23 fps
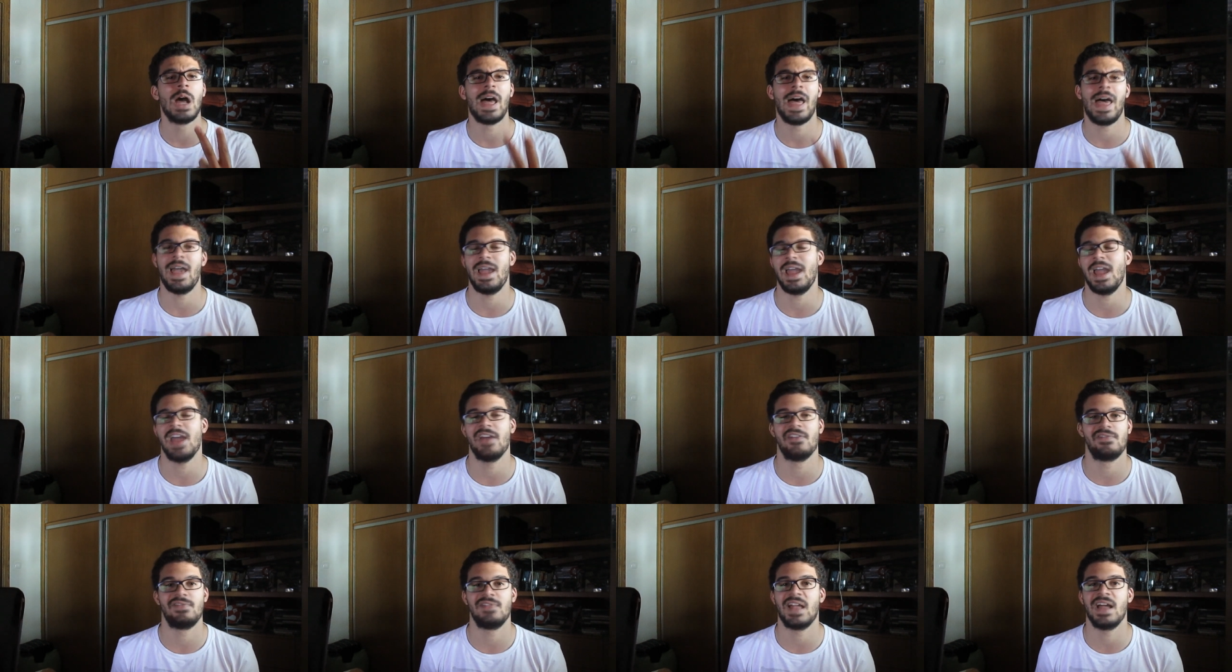I
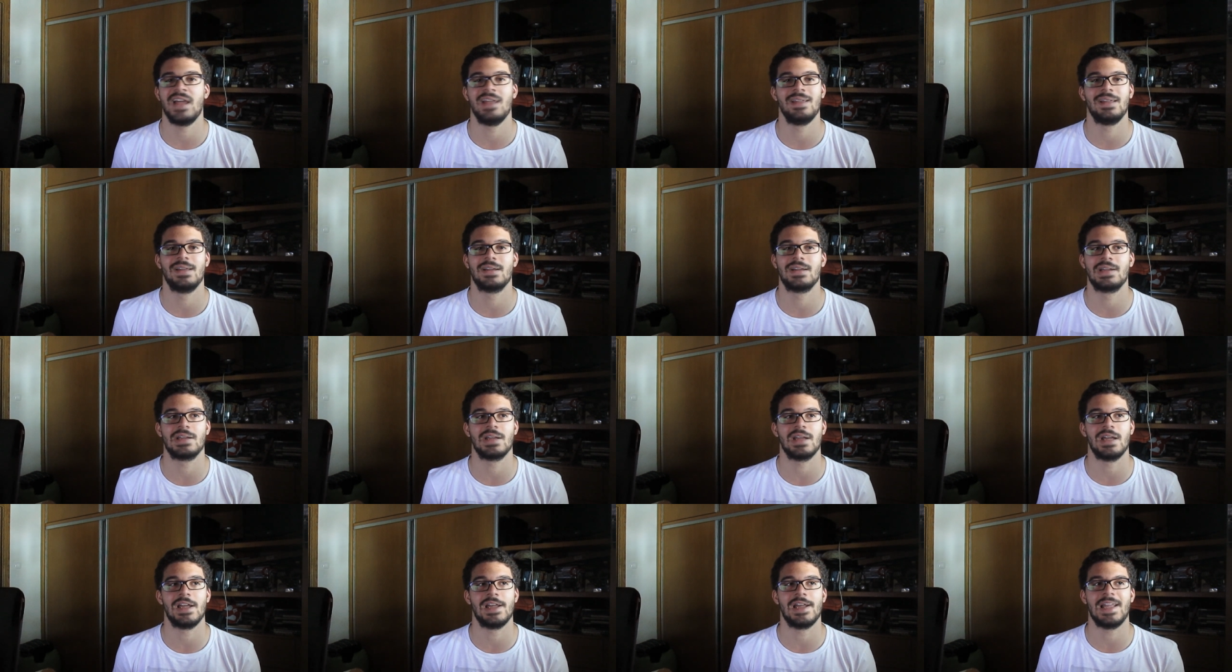have like,
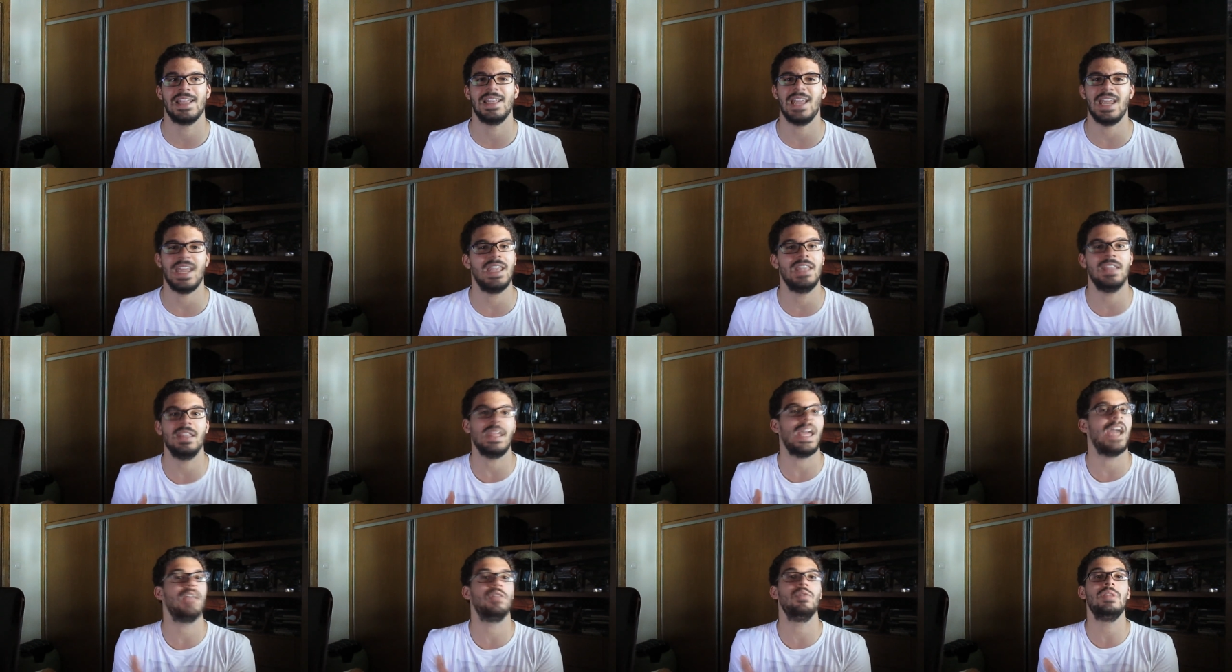
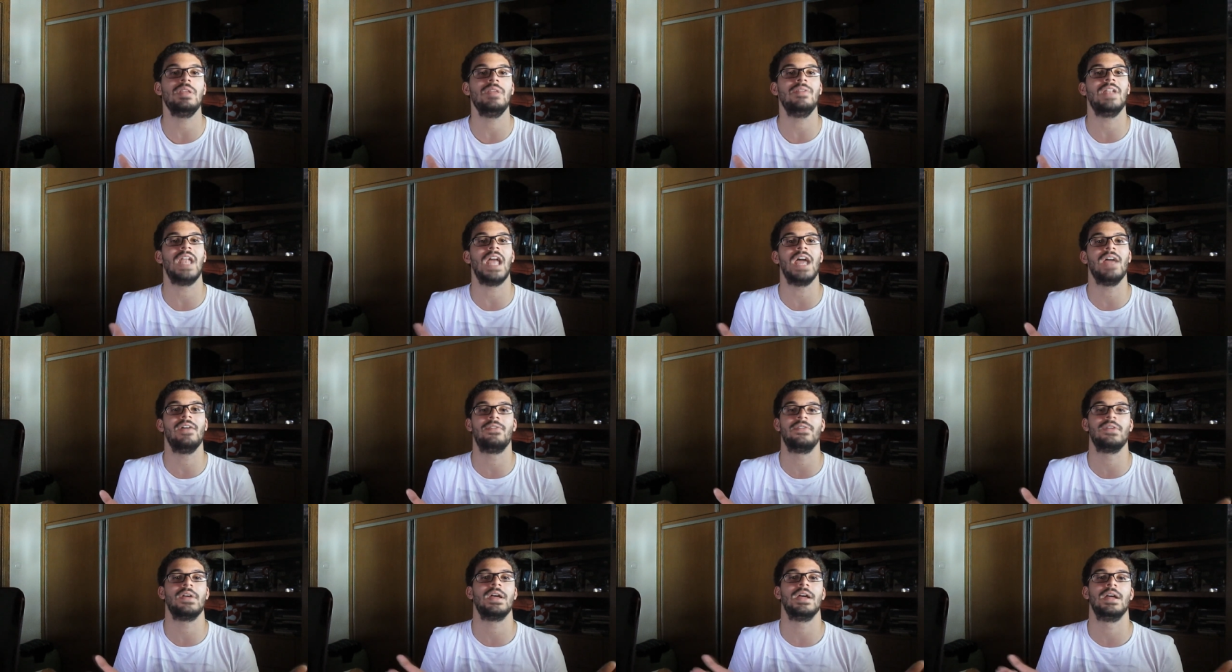I don't even
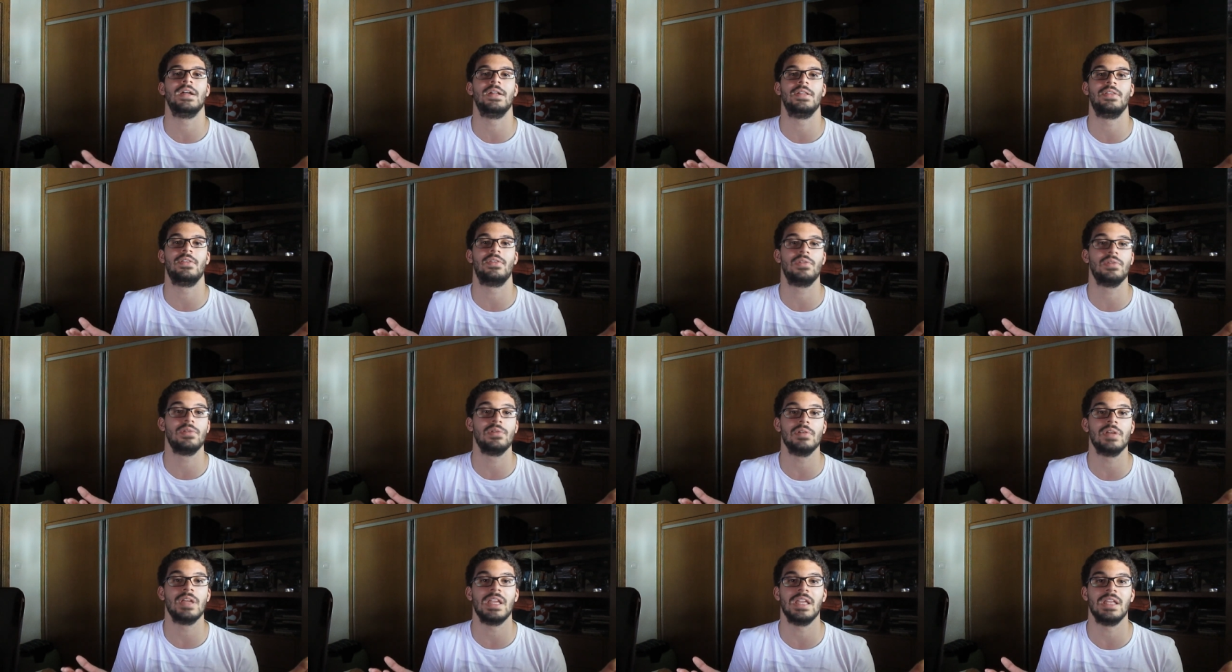have
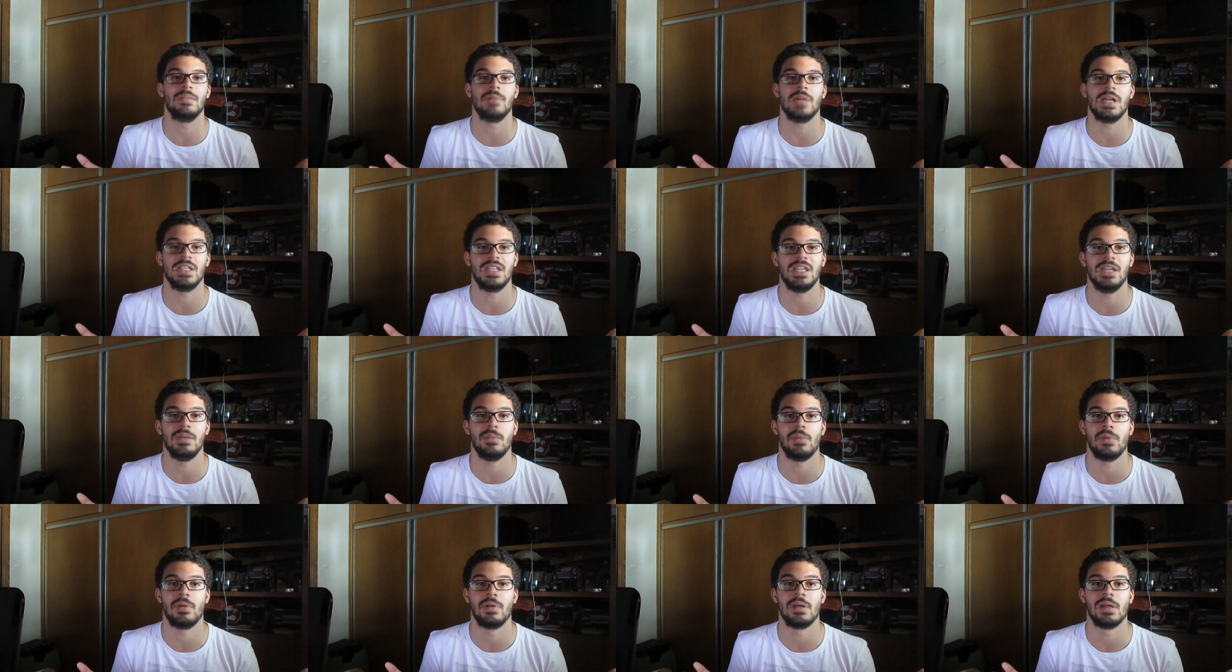Tsurugi in my
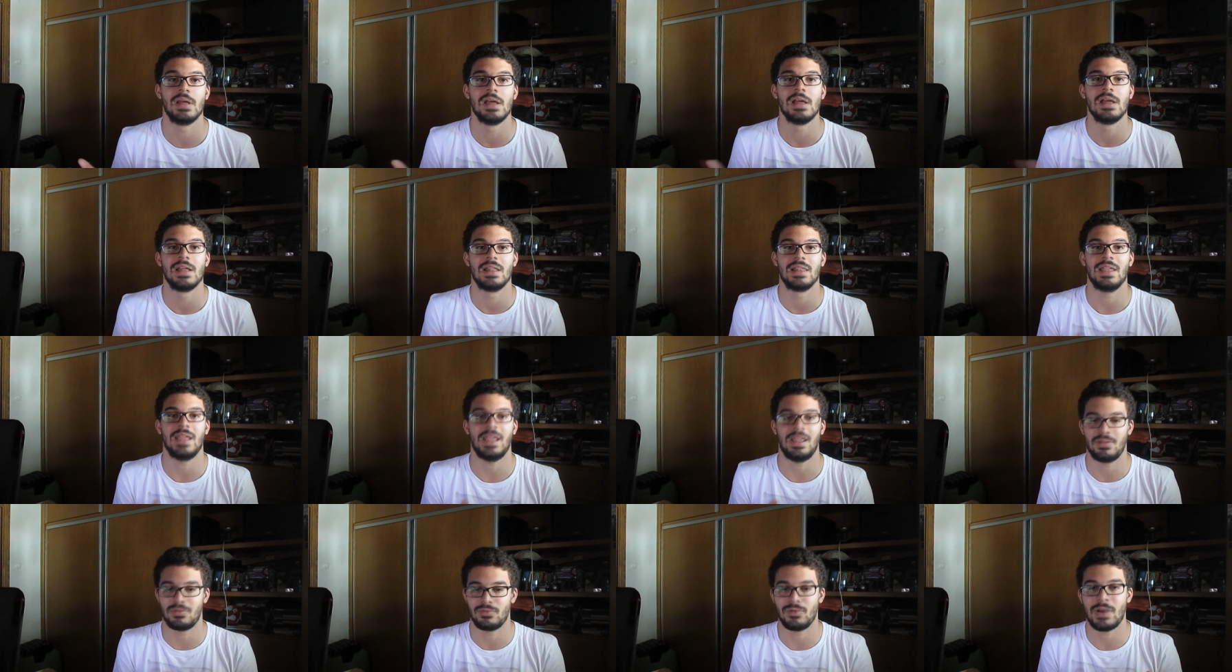team,
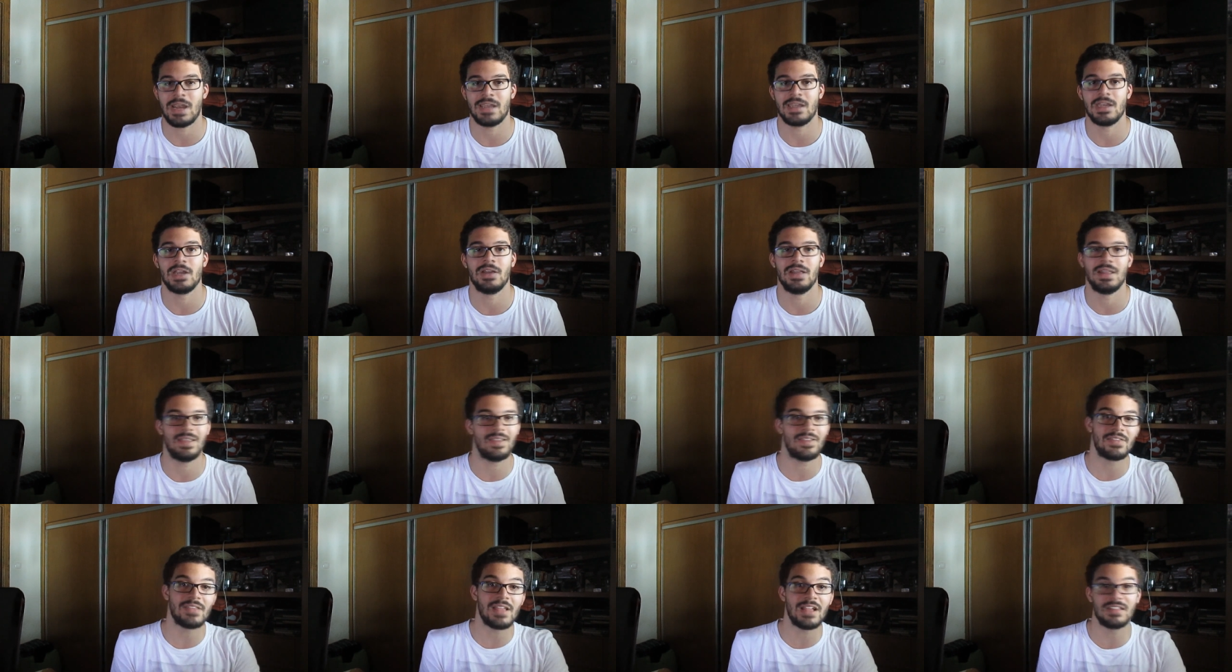like right now.
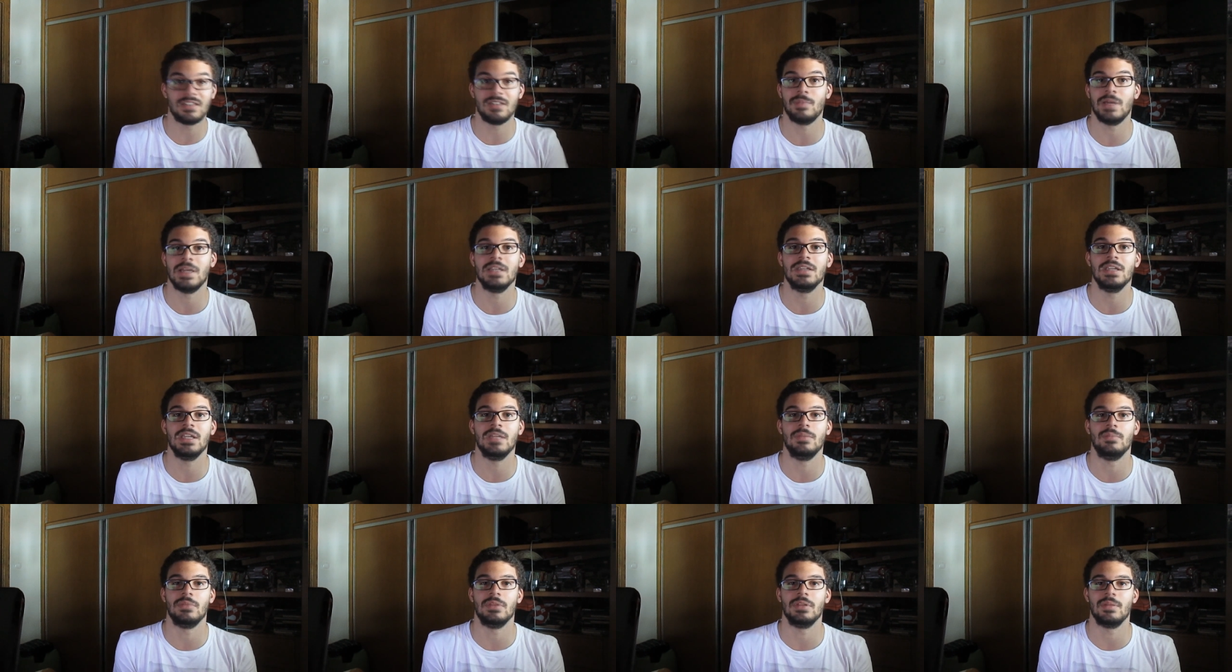He's not in my
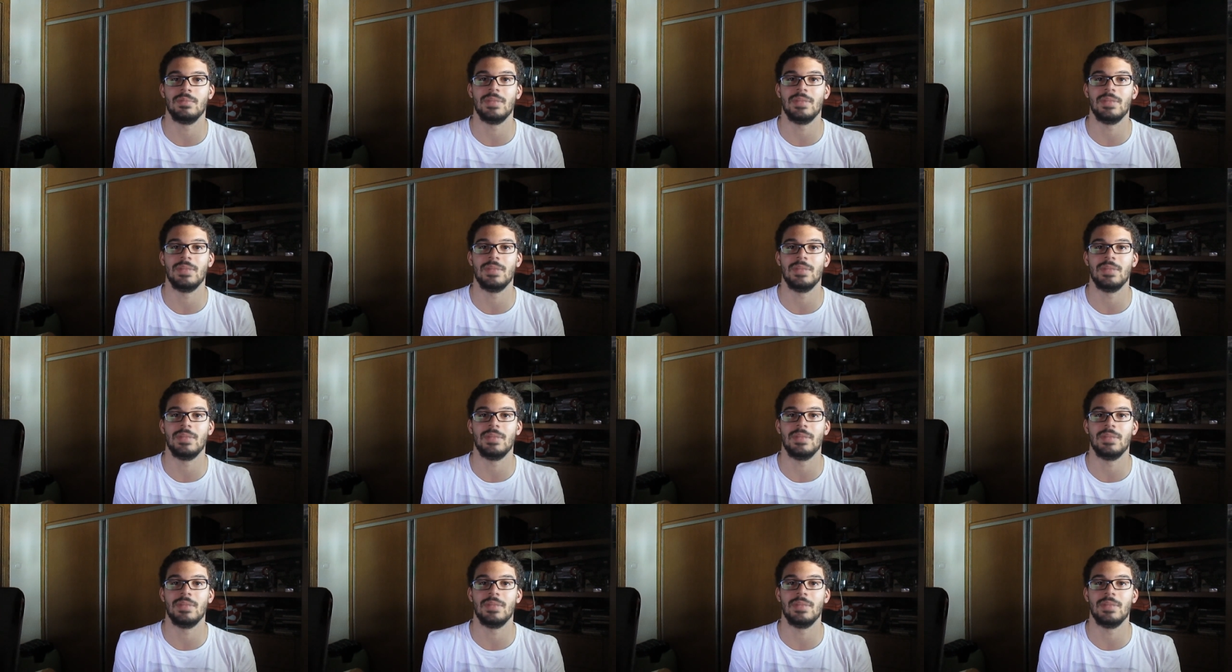team.